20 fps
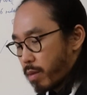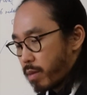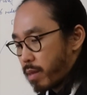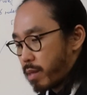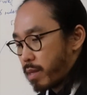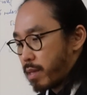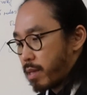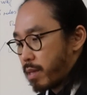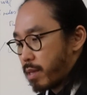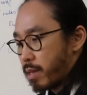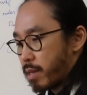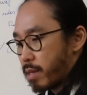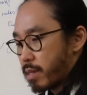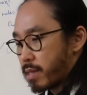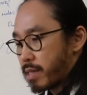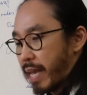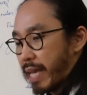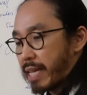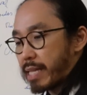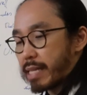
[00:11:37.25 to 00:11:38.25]
the
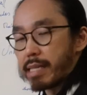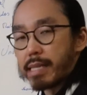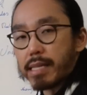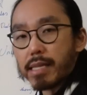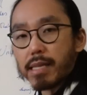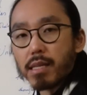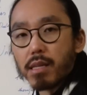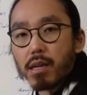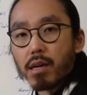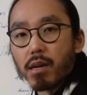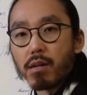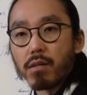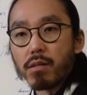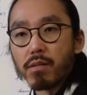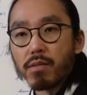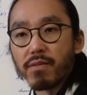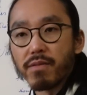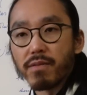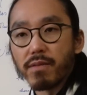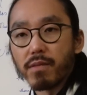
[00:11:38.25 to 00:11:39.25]
sanctity
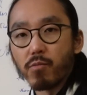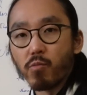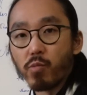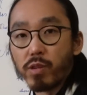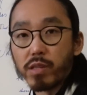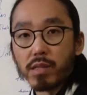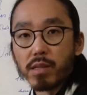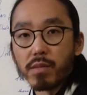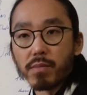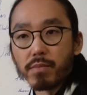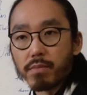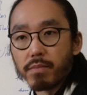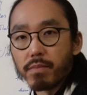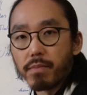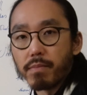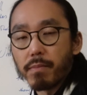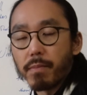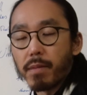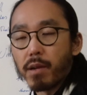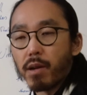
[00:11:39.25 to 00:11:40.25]
of wisdom,
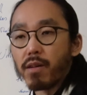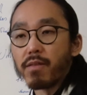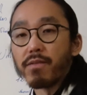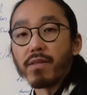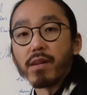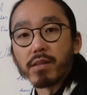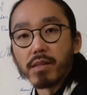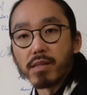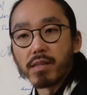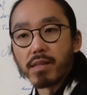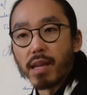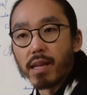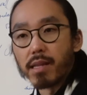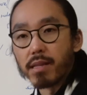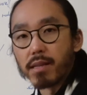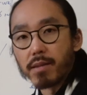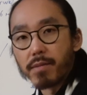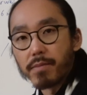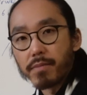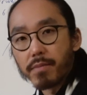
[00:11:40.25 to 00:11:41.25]
of
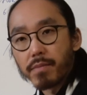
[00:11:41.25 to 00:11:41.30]
understanding.